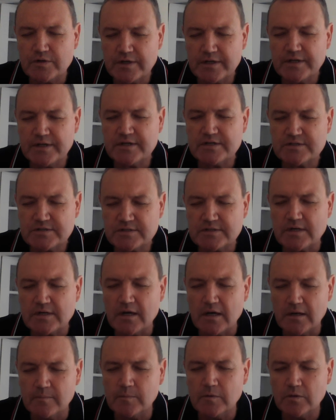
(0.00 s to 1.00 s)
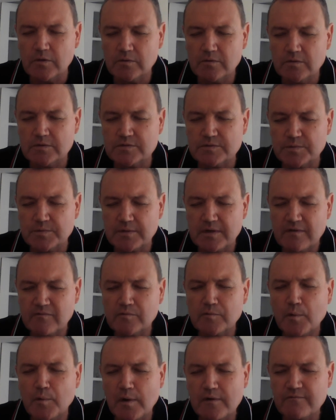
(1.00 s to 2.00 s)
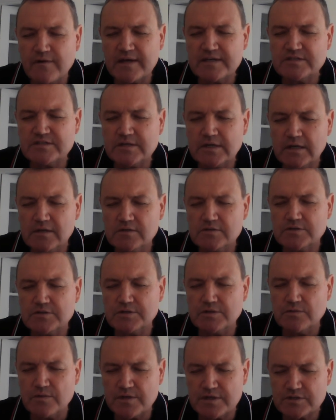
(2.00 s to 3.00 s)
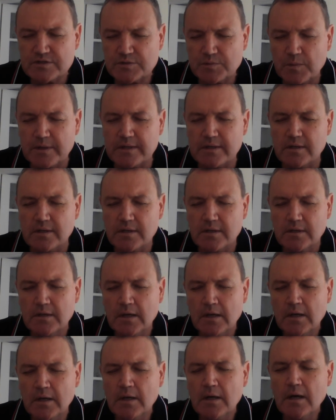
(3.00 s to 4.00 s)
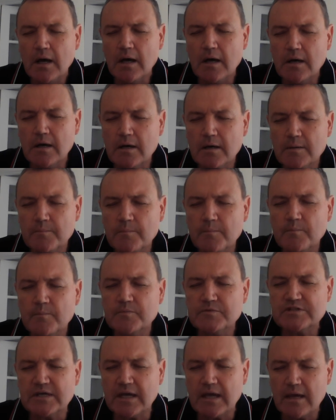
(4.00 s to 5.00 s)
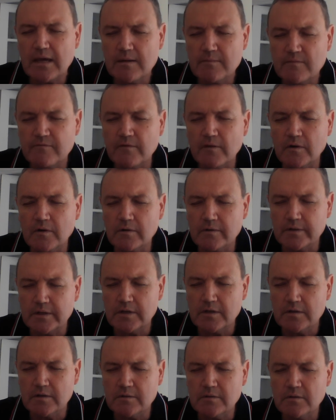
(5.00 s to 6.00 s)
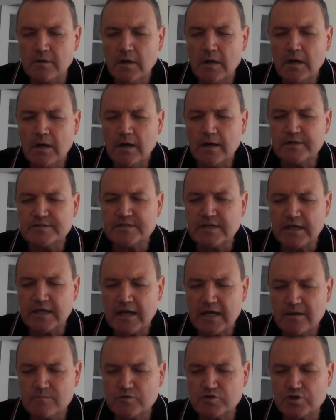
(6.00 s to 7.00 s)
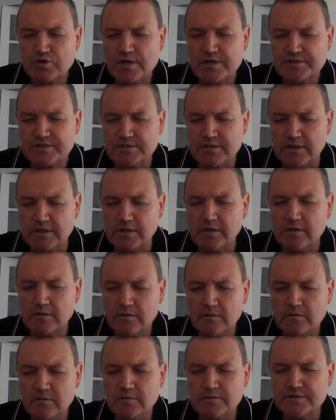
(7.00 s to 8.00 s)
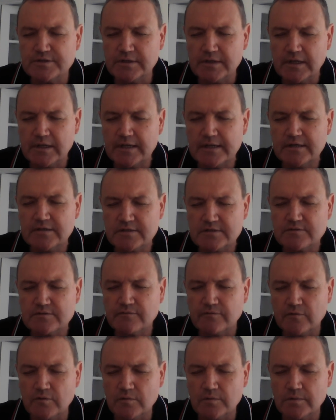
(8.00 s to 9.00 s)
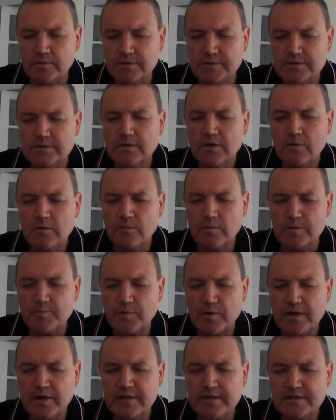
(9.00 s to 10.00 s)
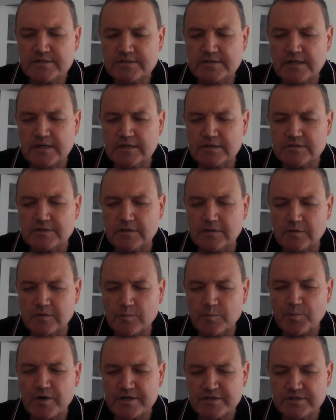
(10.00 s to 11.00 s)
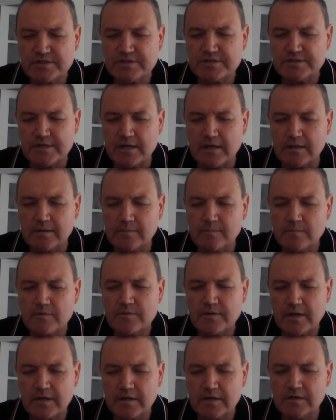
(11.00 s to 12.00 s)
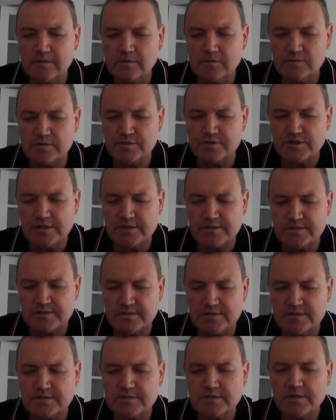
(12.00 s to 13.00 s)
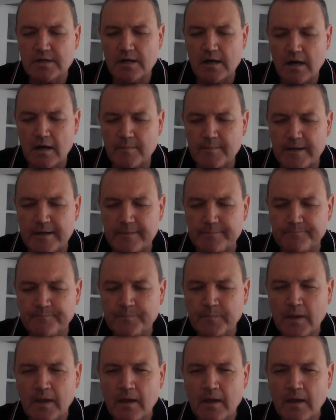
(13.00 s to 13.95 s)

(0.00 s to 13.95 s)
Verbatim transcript: during this time, Lord, whatever we're facing into this week, um, to keep following you and to keep trusting you, Lord, to lead us forward. We pray these things in your precious name. Thank you, Lord Jesus. Amen.